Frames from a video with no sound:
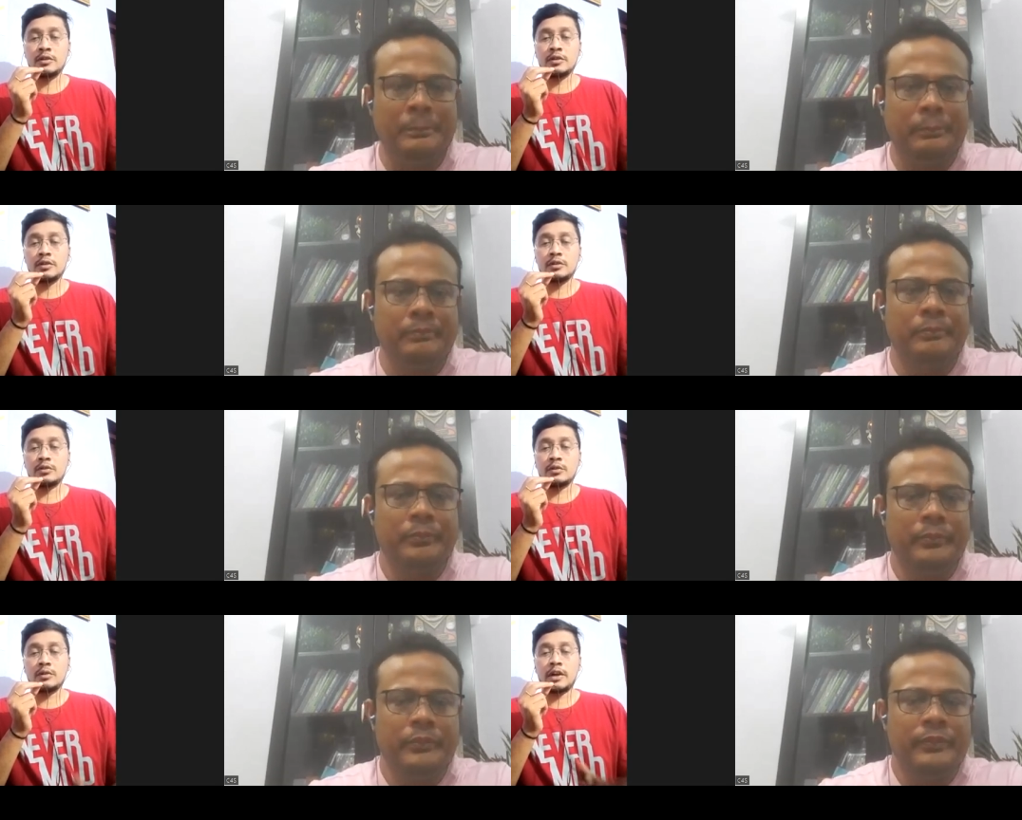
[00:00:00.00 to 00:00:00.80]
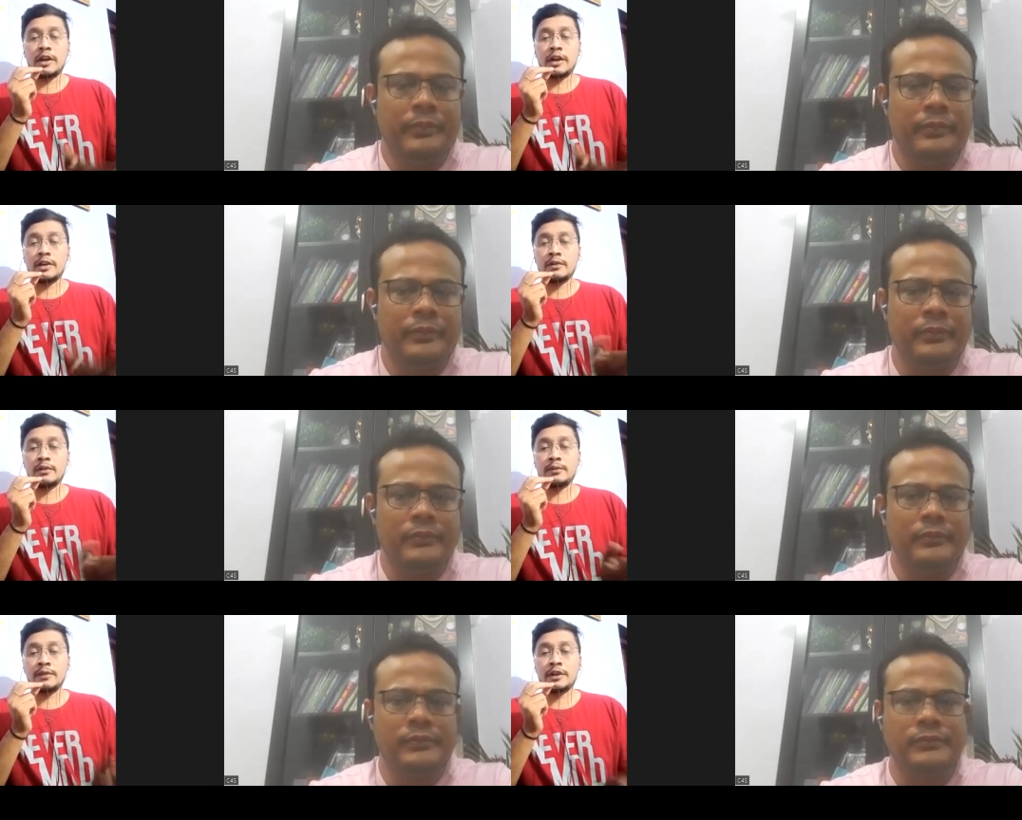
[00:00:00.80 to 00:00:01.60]
Speaker 1: Uh-huh. So I had a
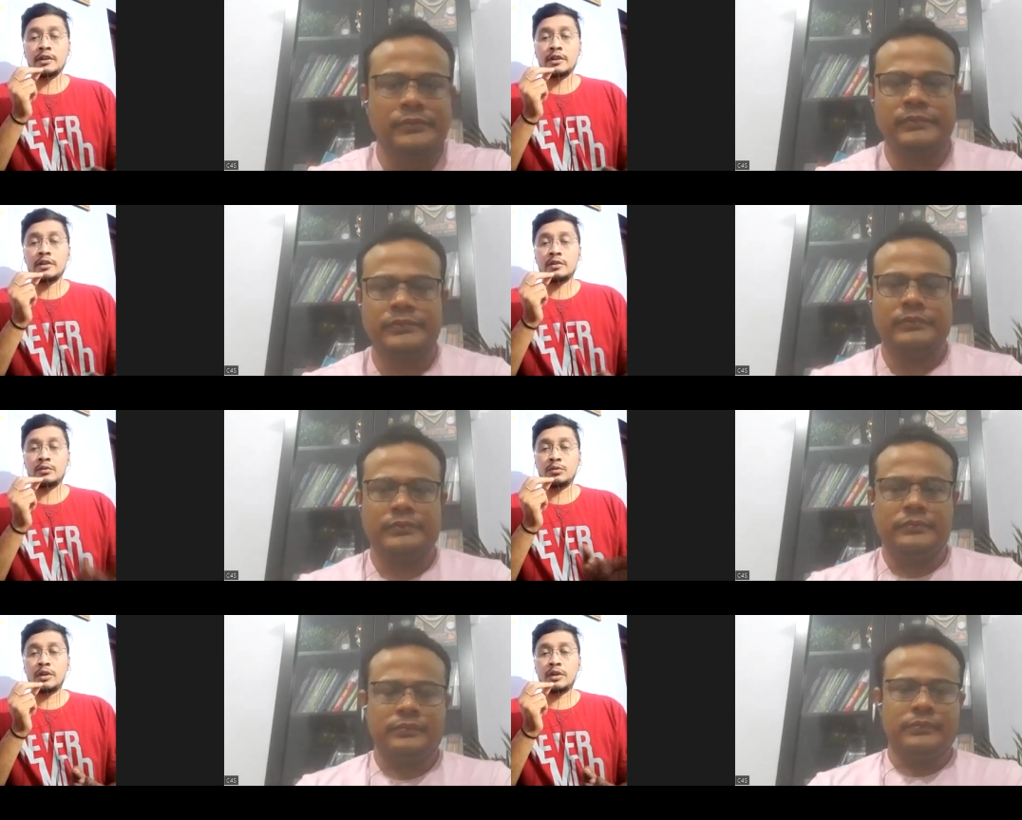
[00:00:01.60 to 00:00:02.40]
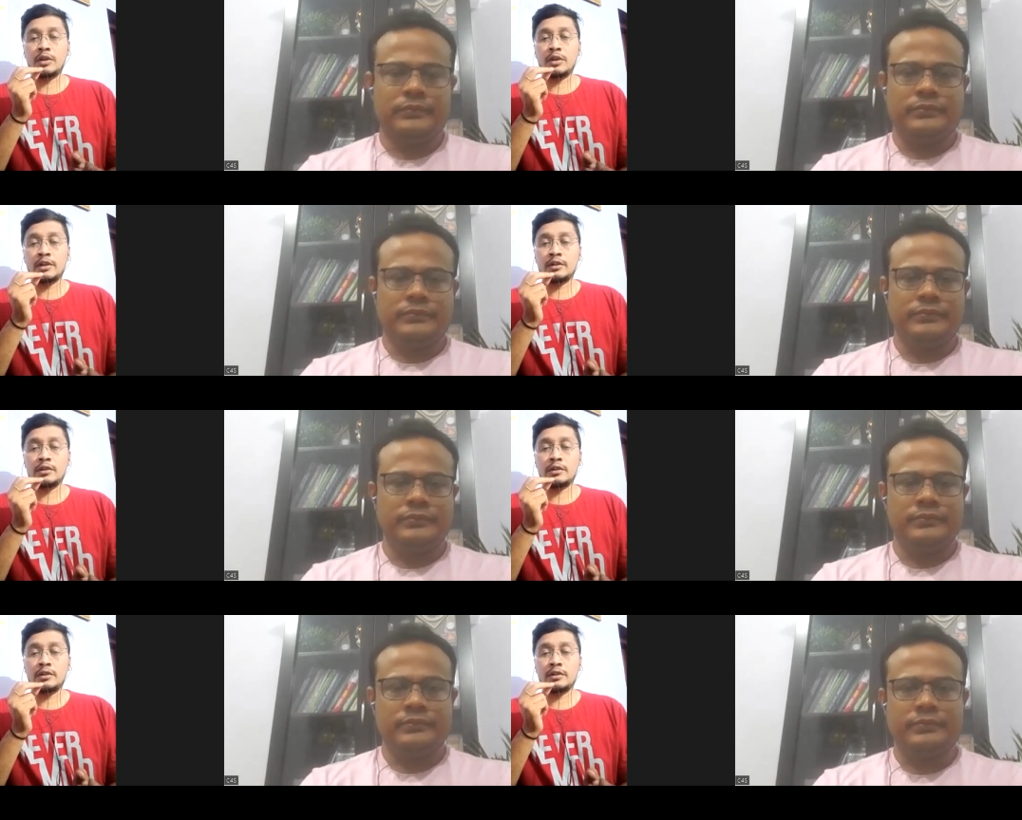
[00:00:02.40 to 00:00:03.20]
friend uh, who had
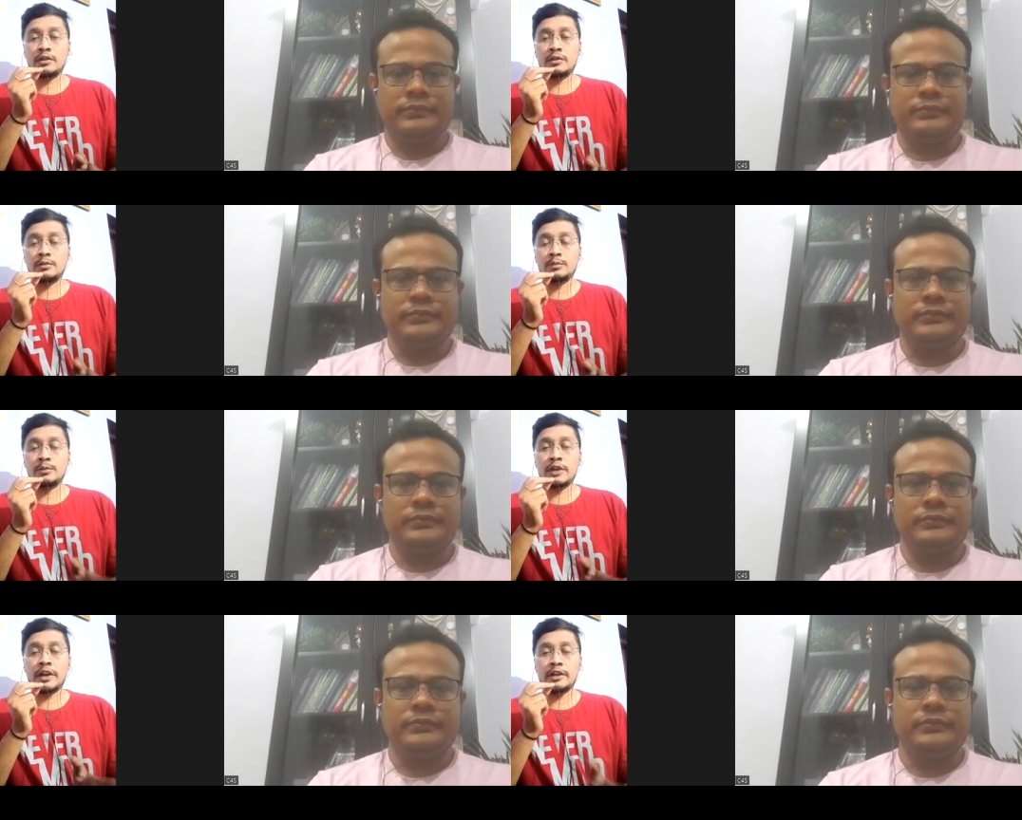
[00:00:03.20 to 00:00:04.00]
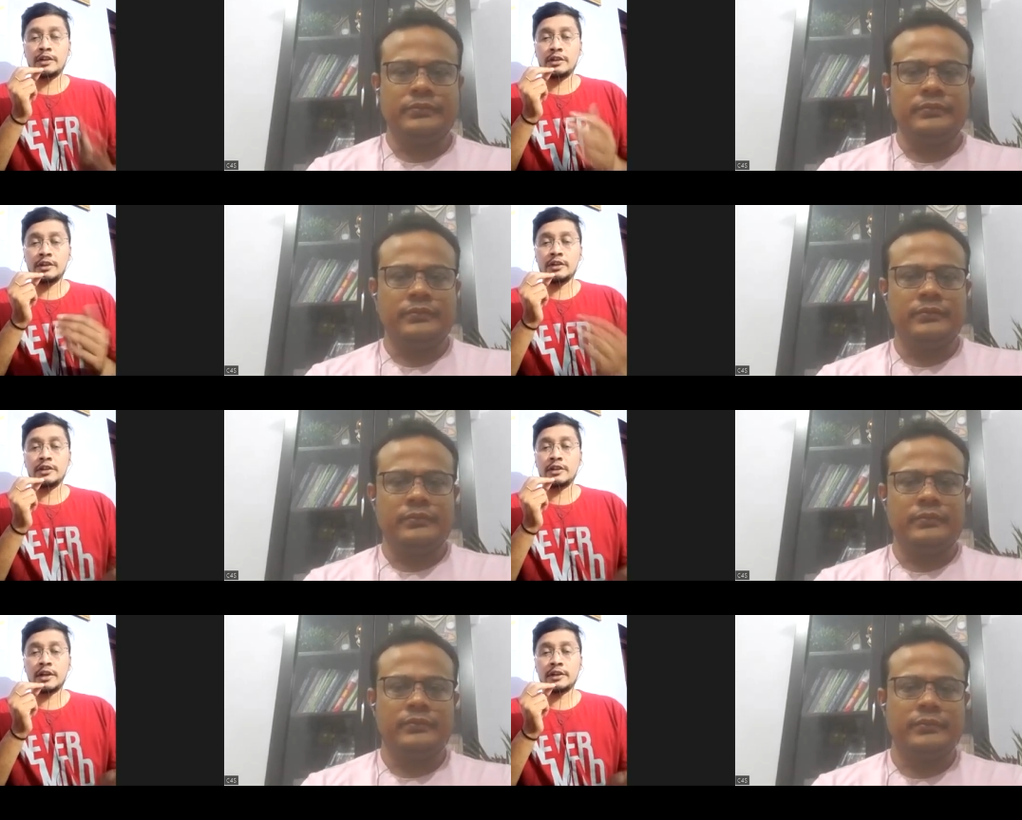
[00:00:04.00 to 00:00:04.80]
uh, we had a daily
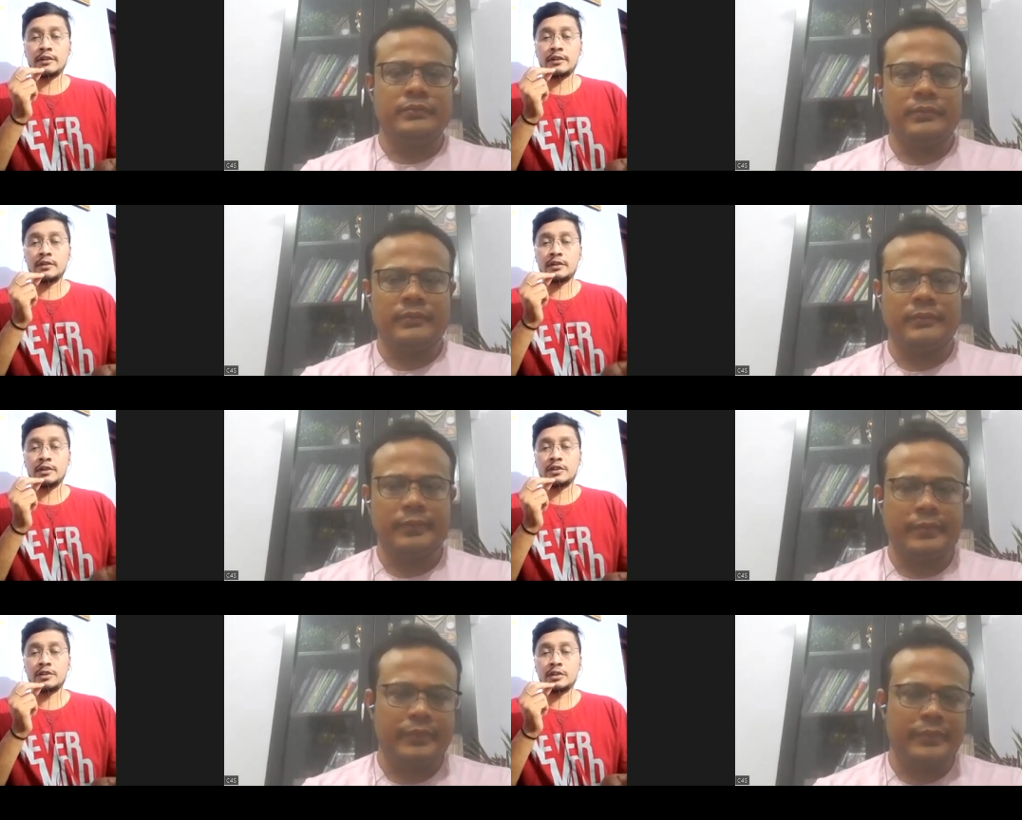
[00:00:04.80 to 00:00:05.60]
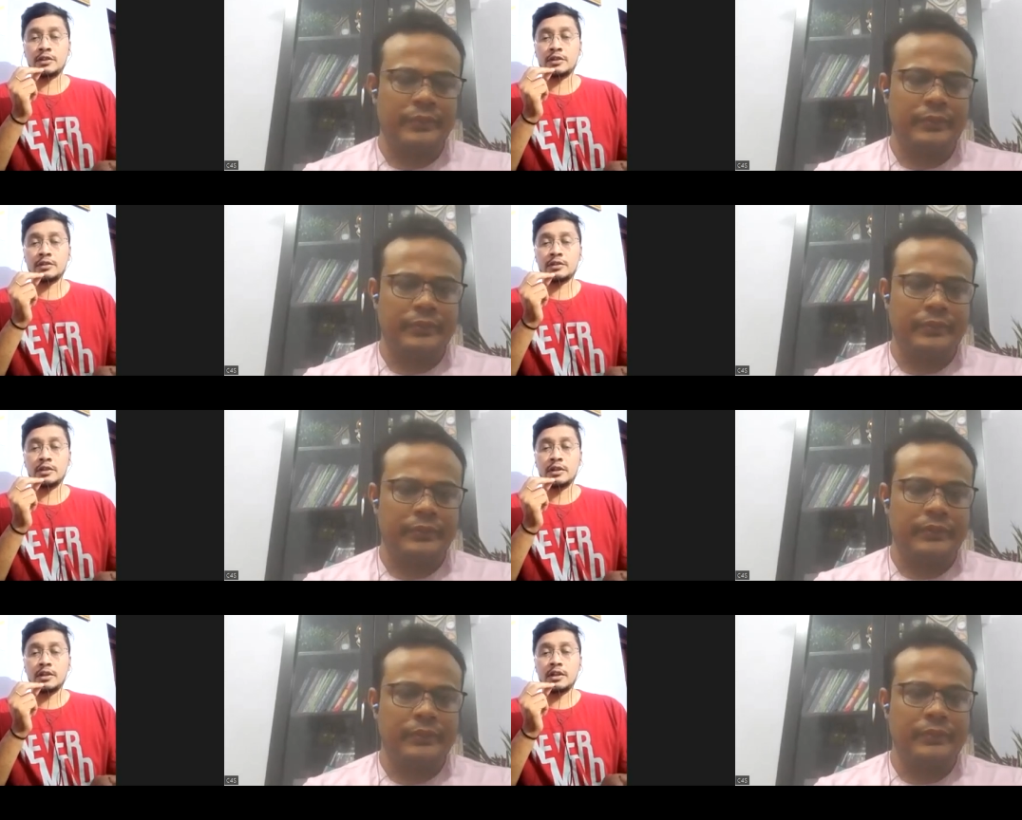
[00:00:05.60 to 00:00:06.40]
target of uh, reaching the things.
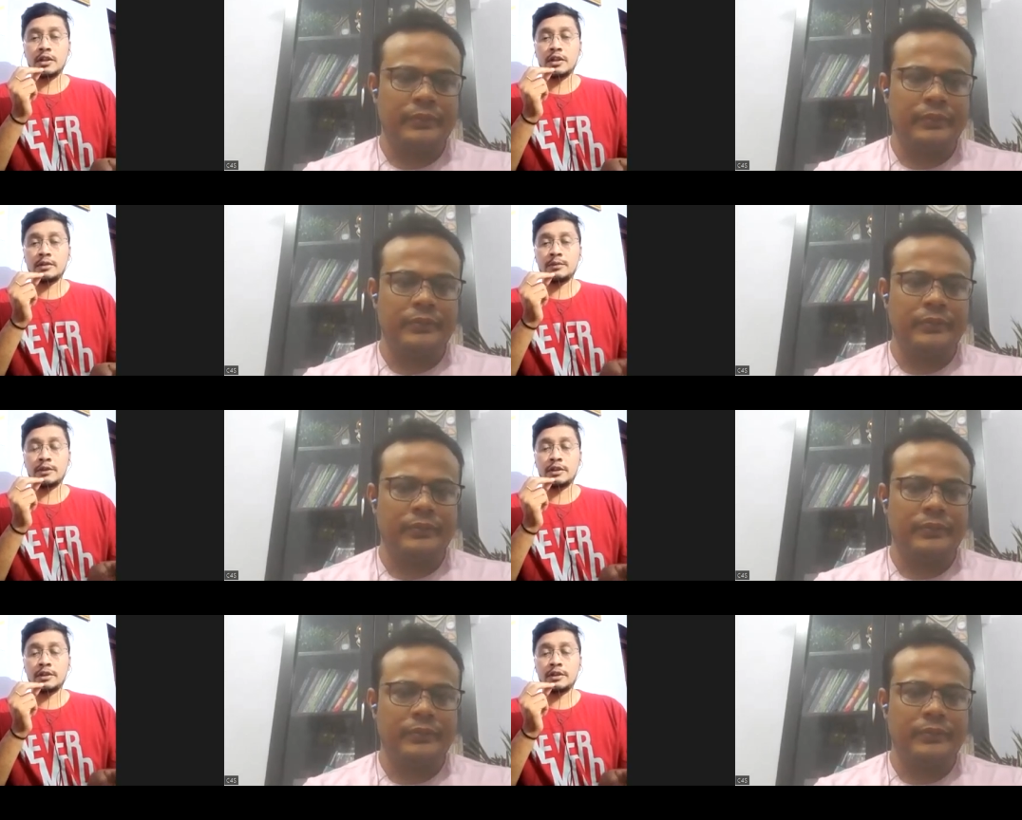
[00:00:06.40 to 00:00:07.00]
Like uh, we